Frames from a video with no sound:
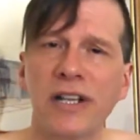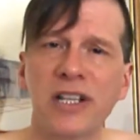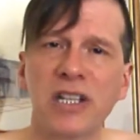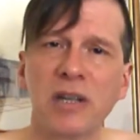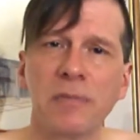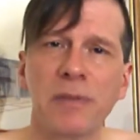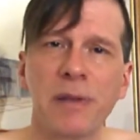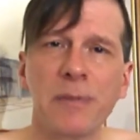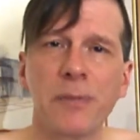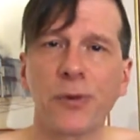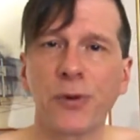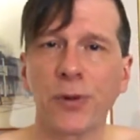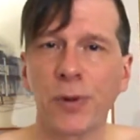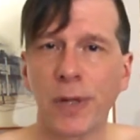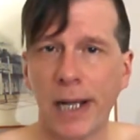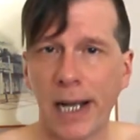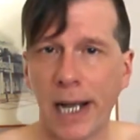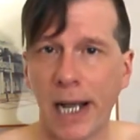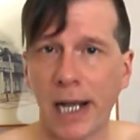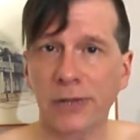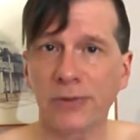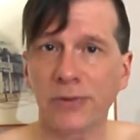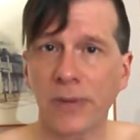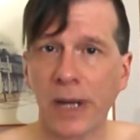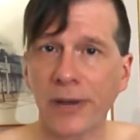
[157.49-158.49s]
some people
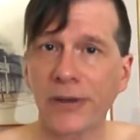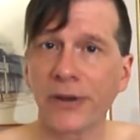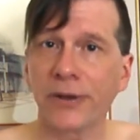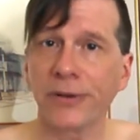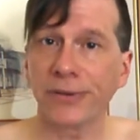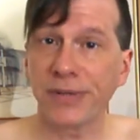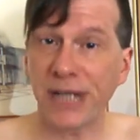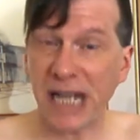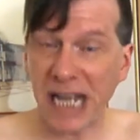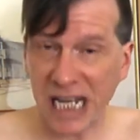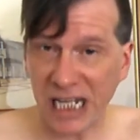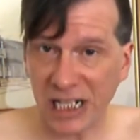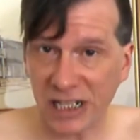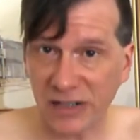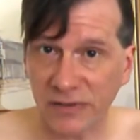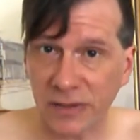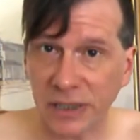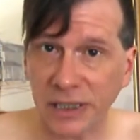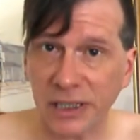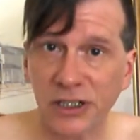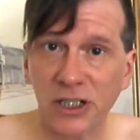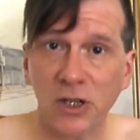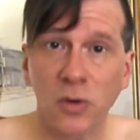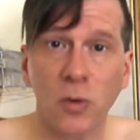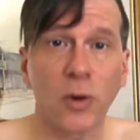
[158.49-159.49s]
react rather
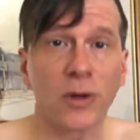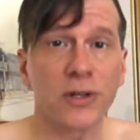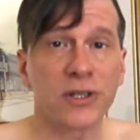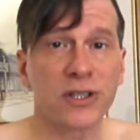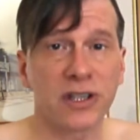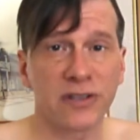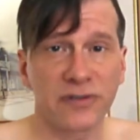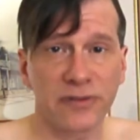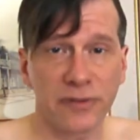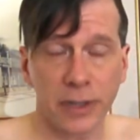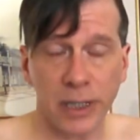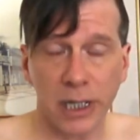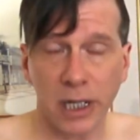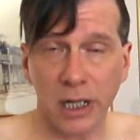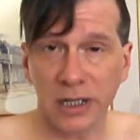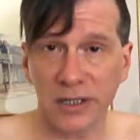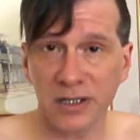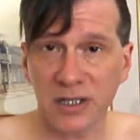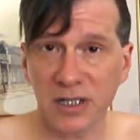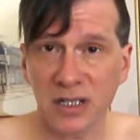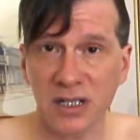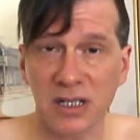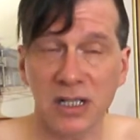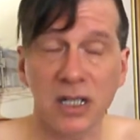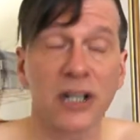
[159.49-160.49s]
negatively towards the free
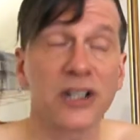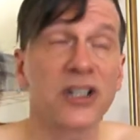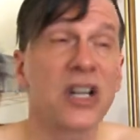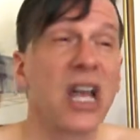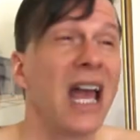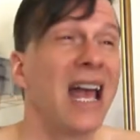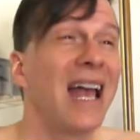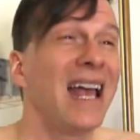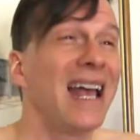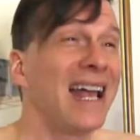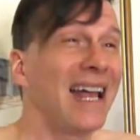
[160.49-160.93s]
hugs and such.